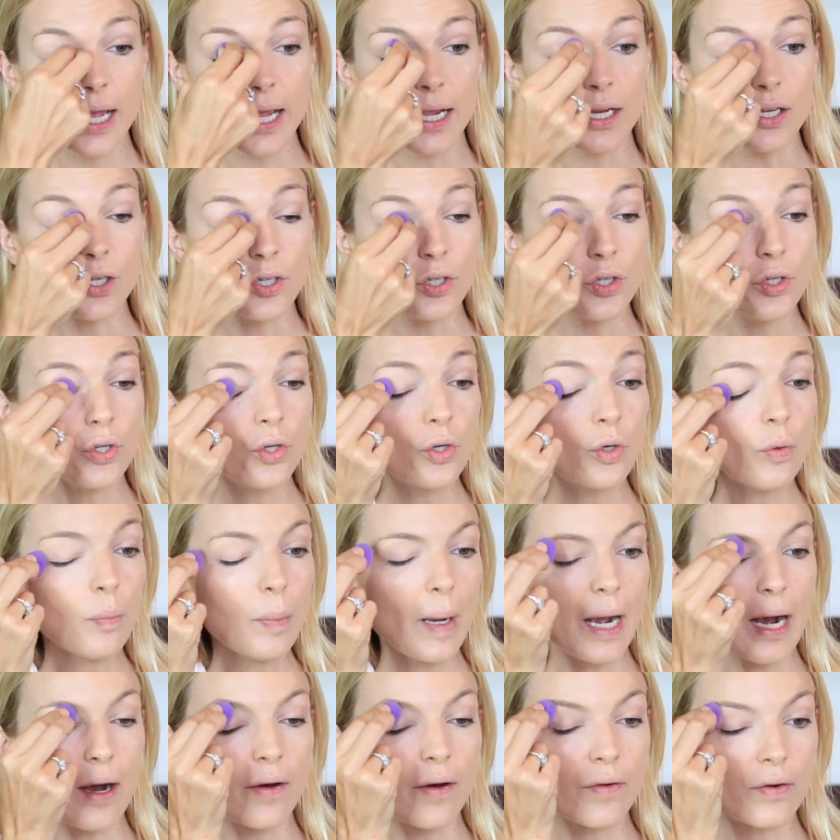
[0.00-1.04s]
a new
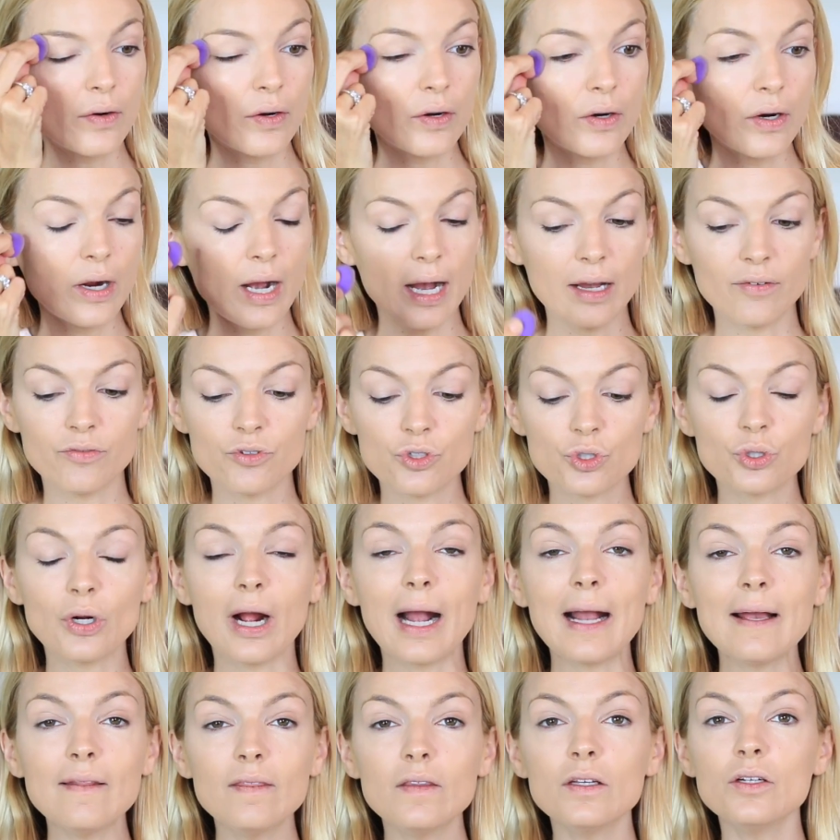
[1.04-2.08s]
powder. I've
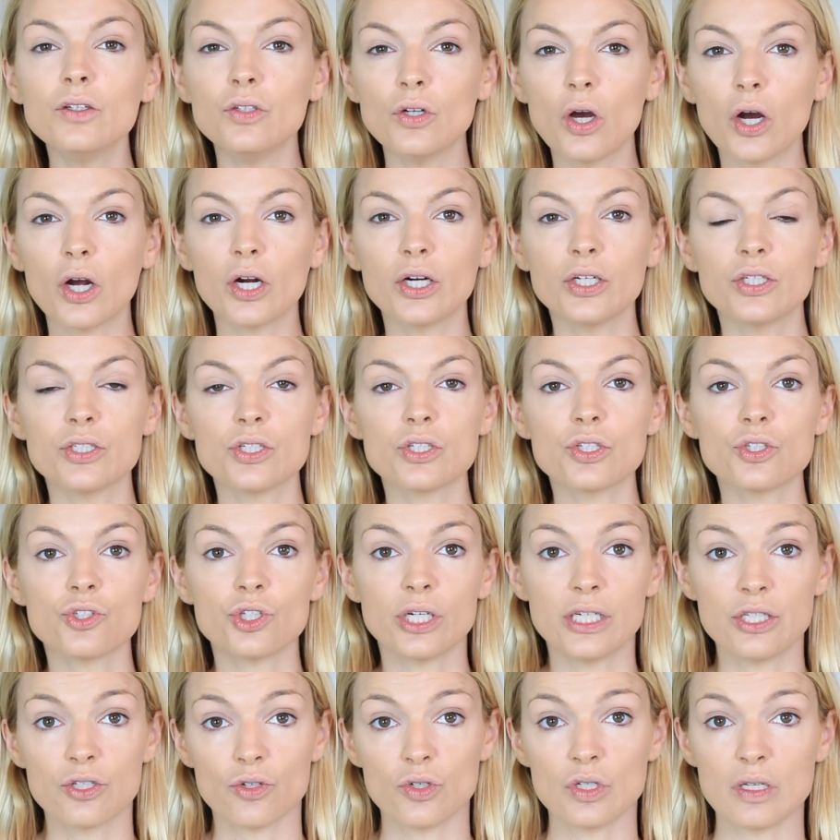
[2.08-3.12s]
tried the NARS
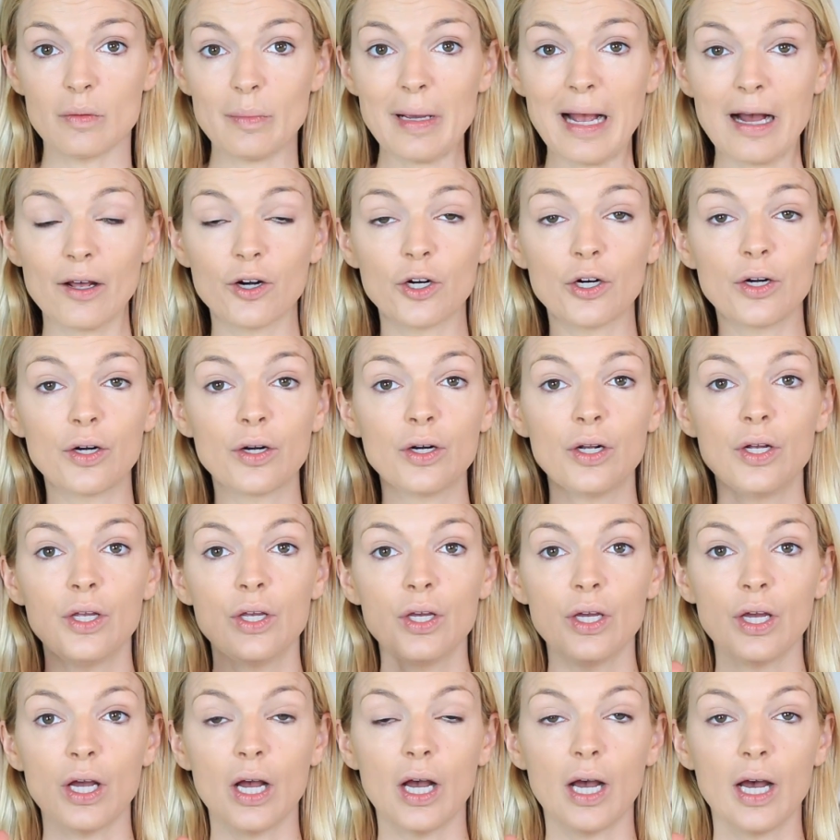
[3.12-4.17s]
translucent powder
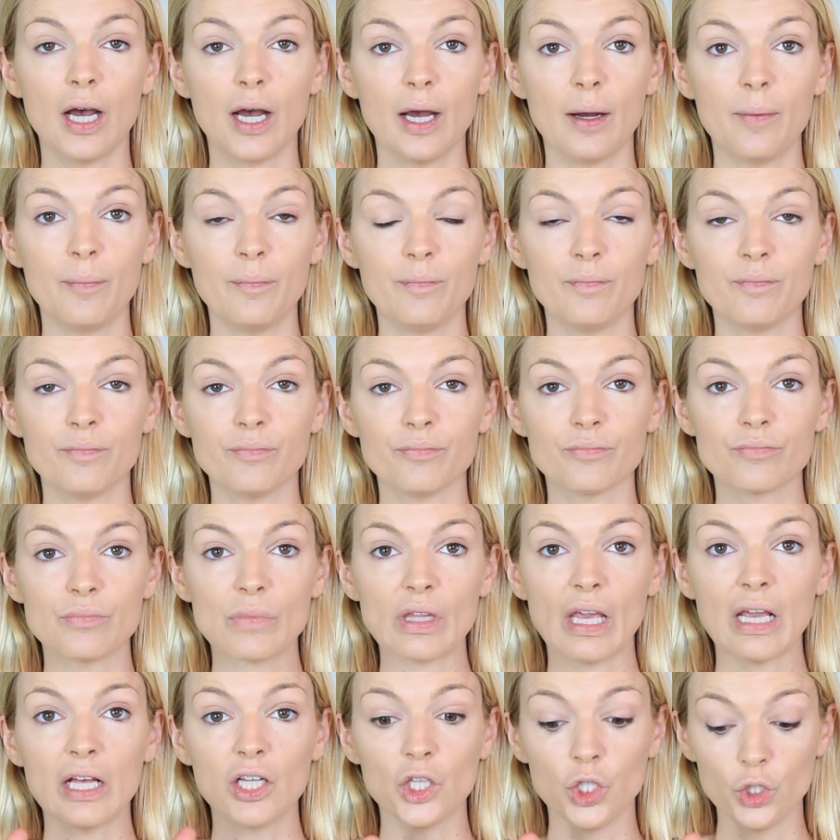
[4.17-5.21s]

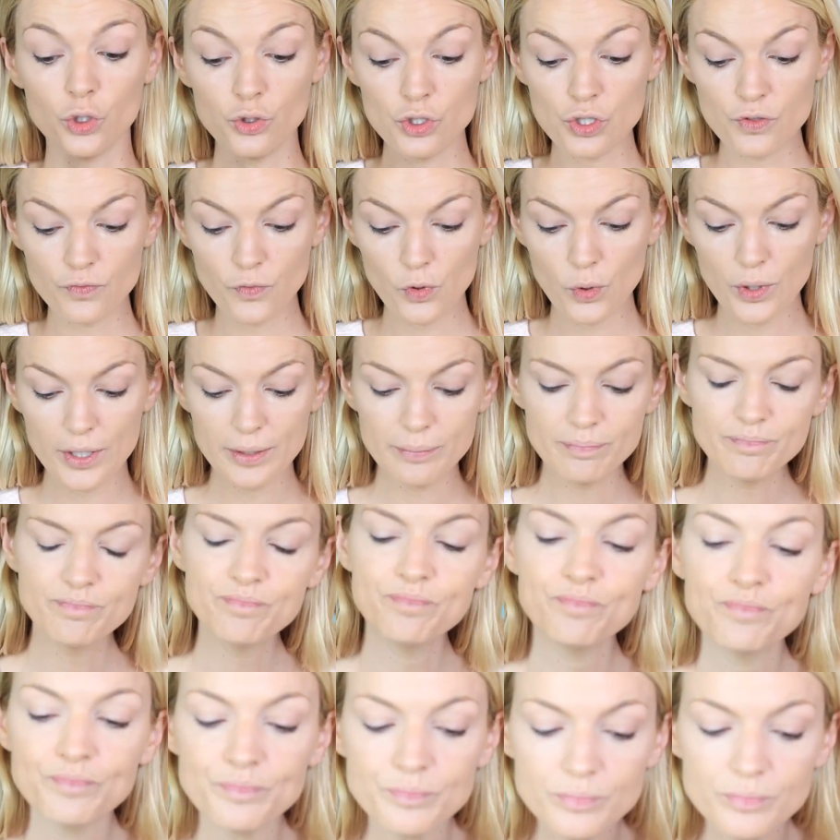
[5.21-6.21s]
loose form,